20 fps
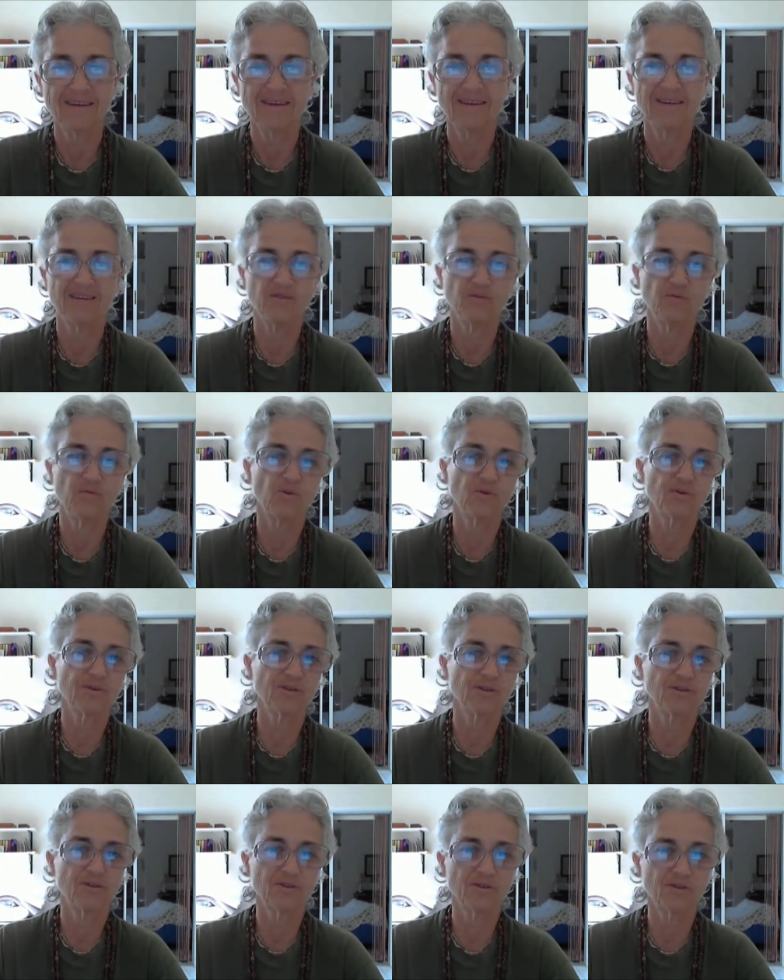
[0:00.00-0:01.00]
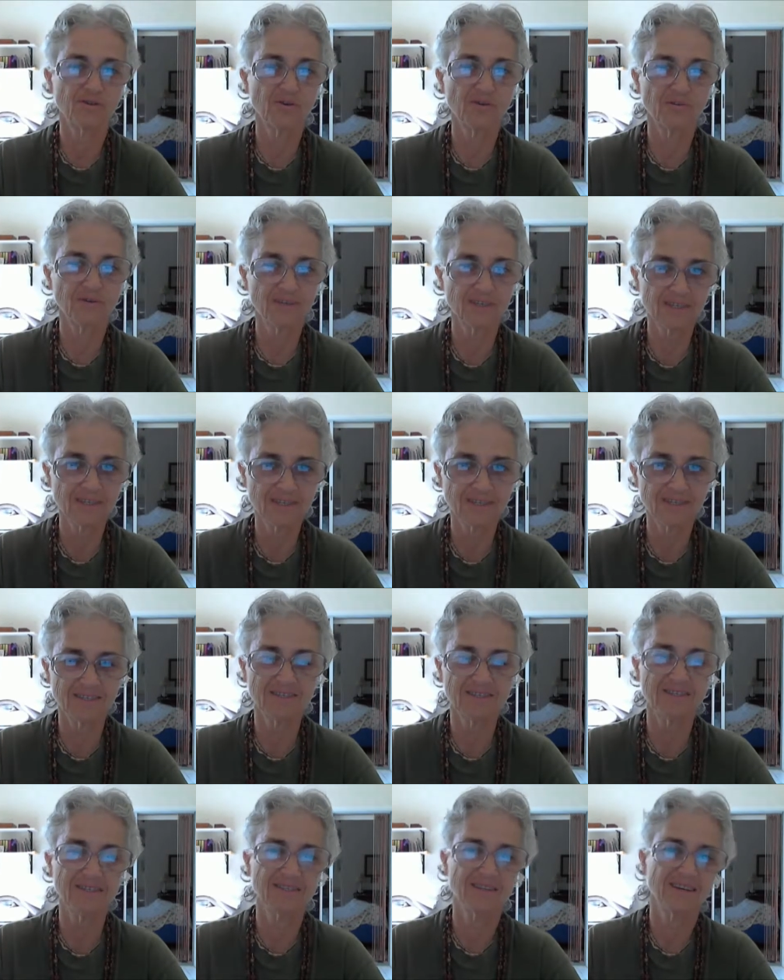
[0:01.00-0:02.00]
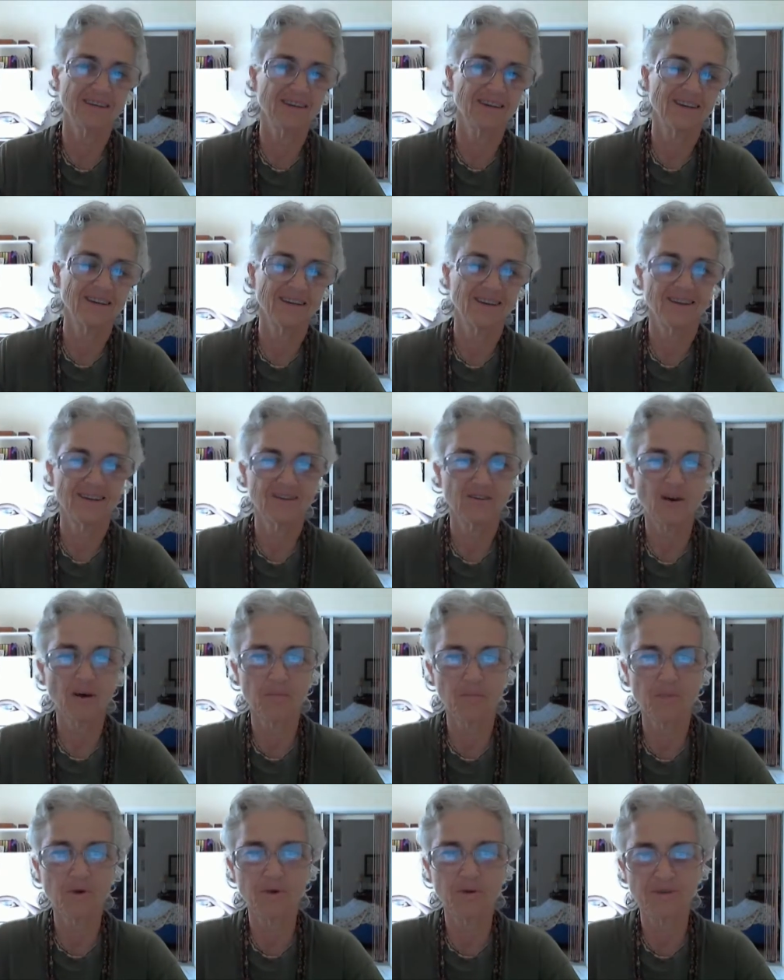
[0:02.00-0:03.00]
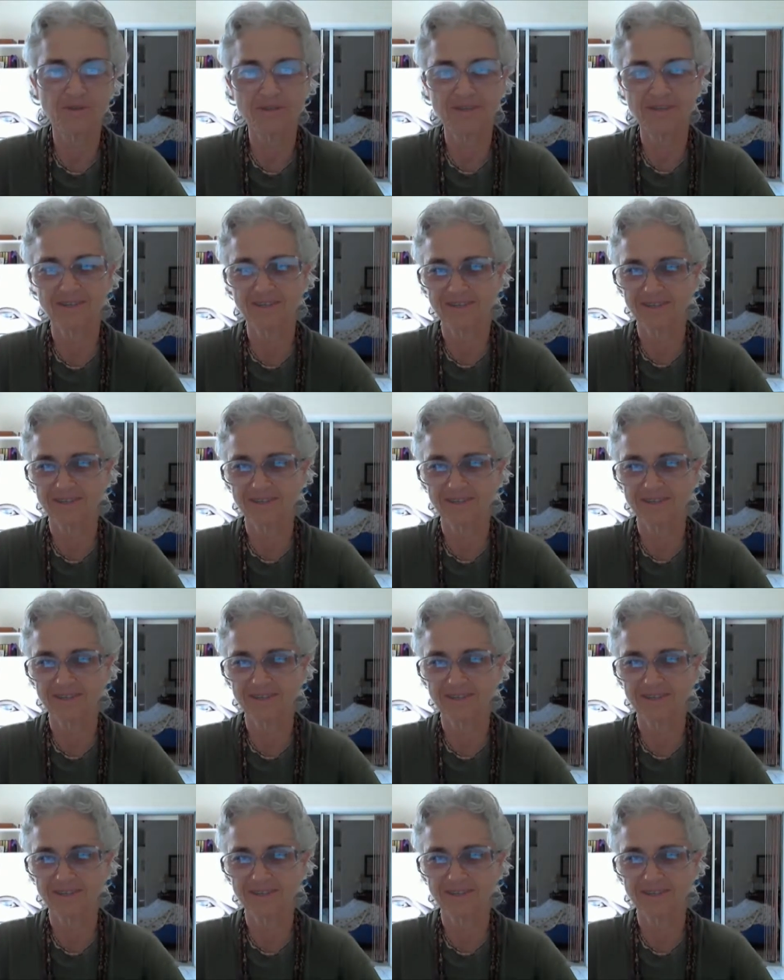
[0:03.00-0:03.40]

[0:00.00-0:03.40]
in devotional service is topmost.